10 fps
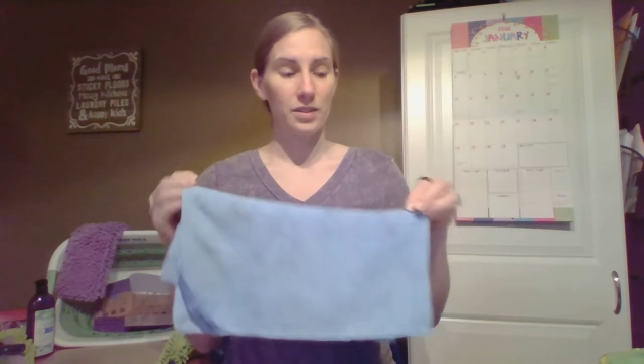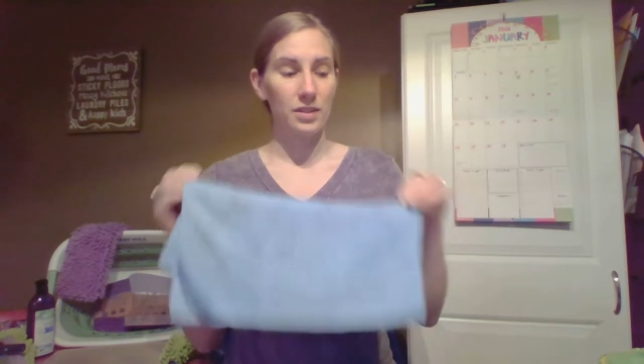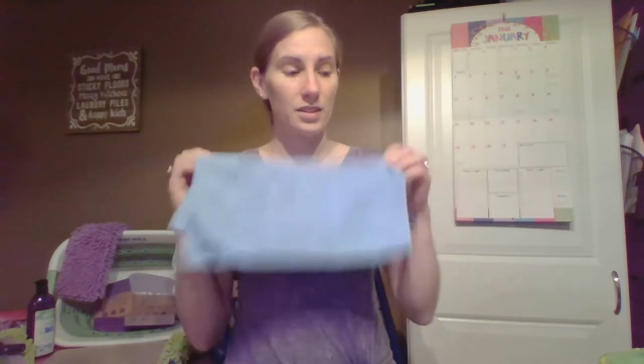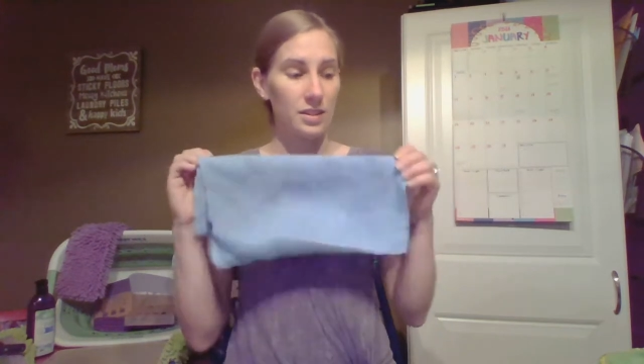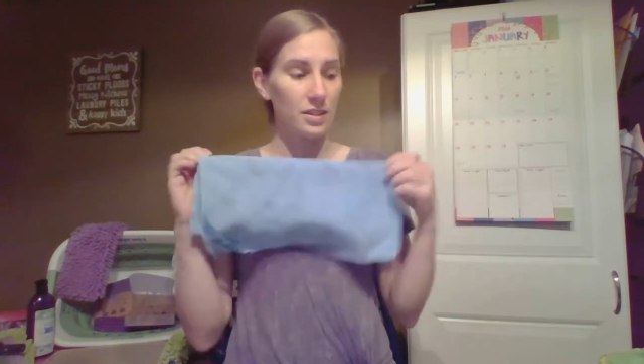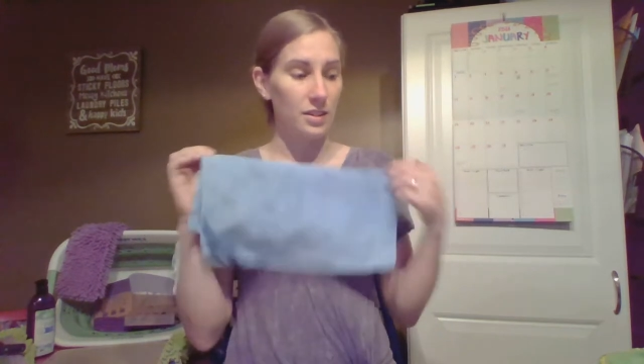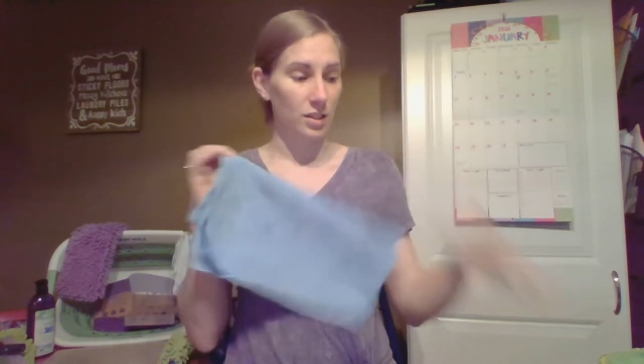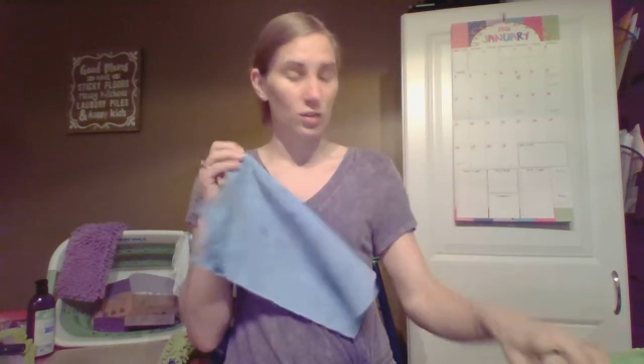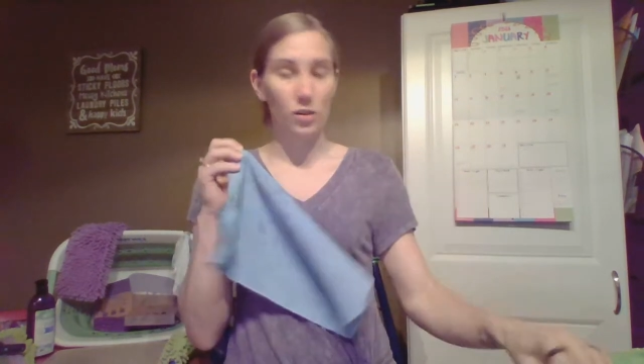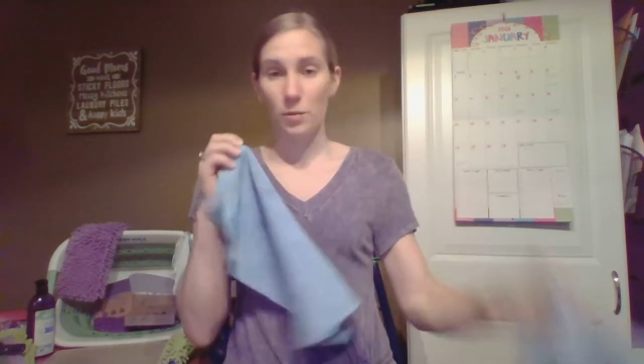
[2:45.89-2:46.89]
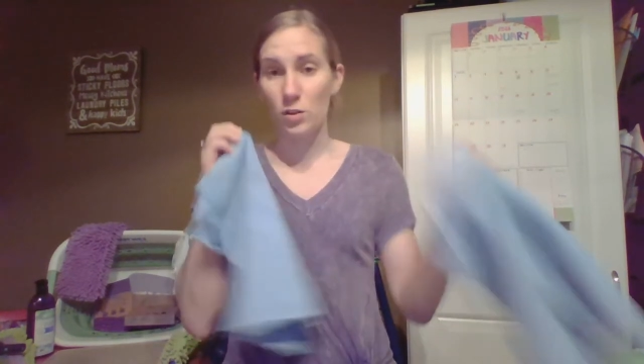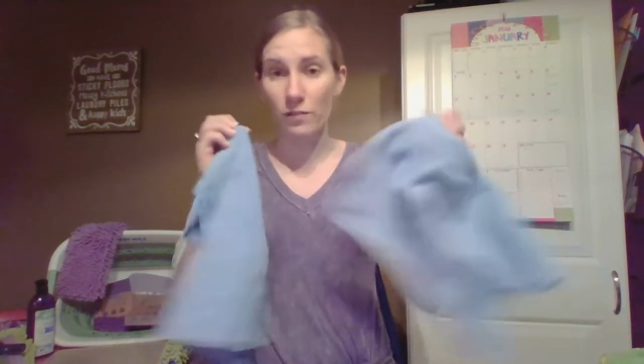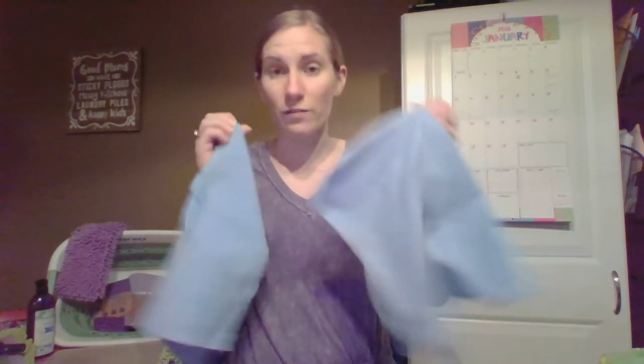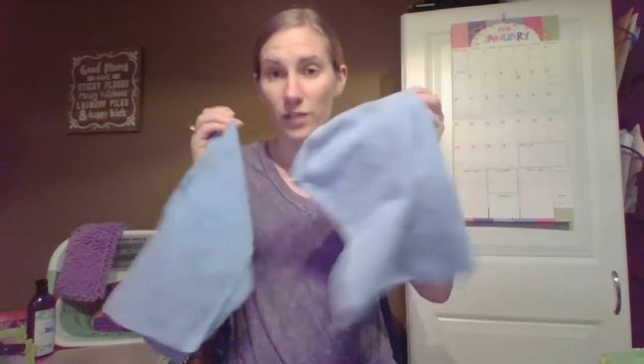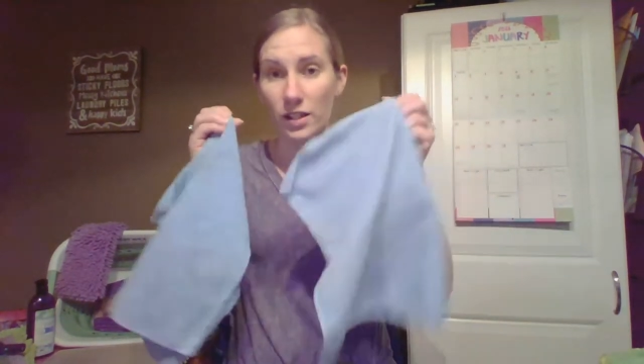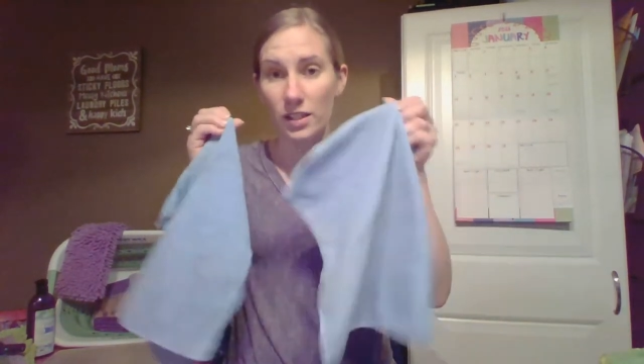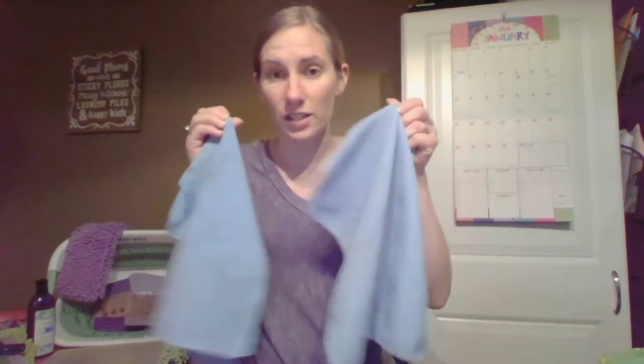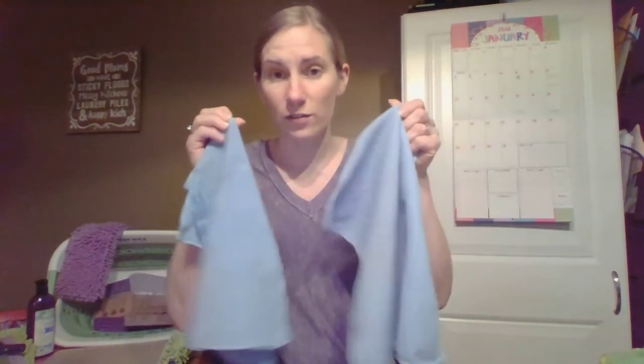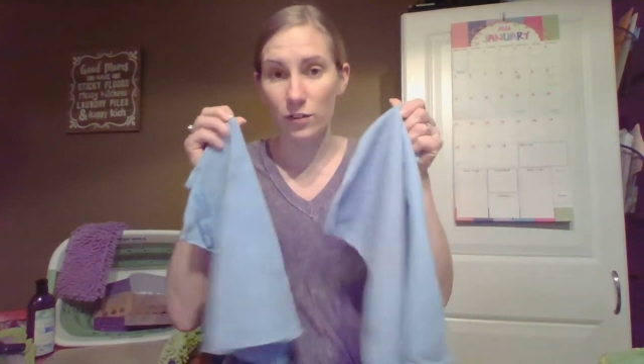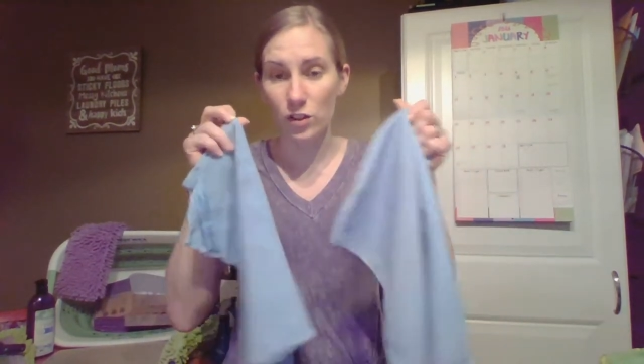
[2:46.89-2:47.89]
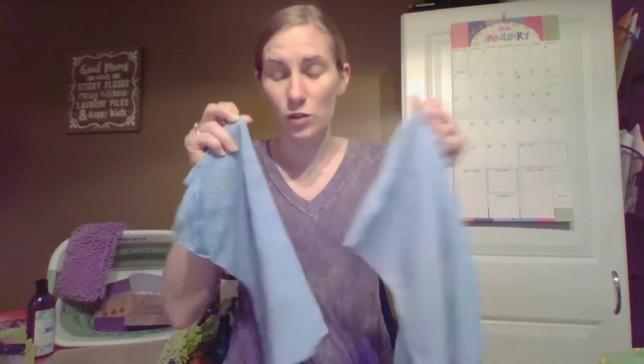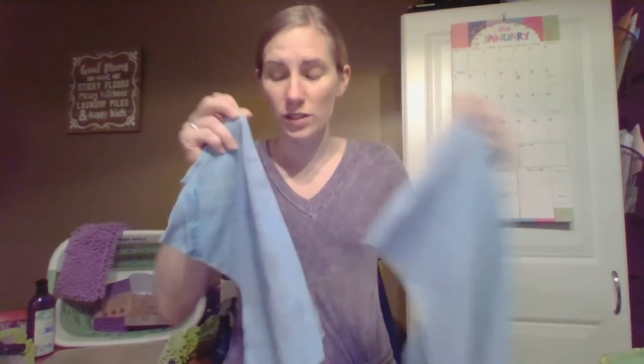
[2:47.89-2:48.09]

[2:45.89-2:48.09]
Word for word: that, that you, I mean, you can feel the difference.